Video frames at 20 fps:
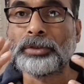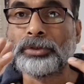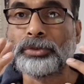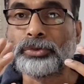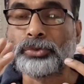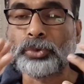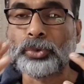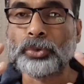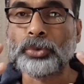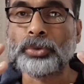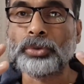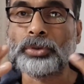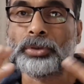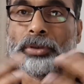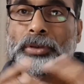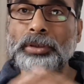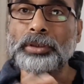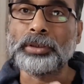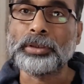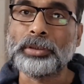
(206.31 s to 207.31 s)
So
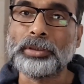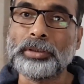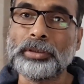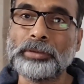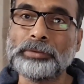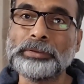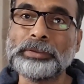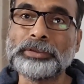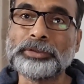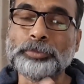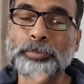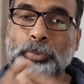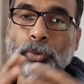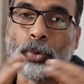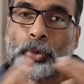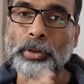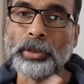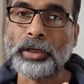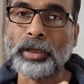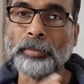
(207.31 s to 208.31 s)
this
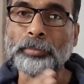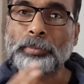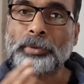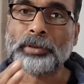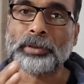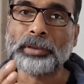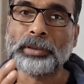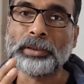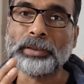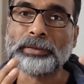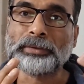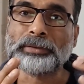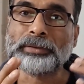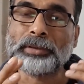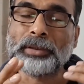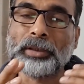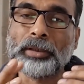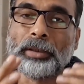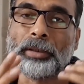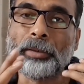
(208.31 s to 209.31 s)
programmer is
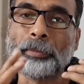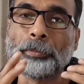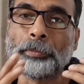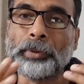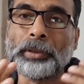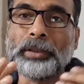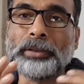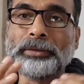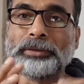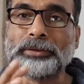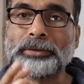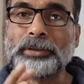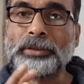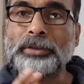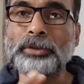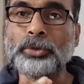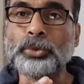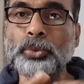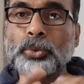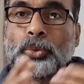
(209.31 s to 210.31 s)
the
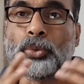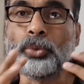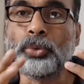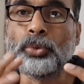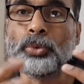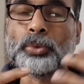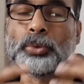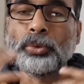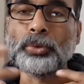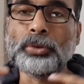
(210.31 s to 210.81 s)
person who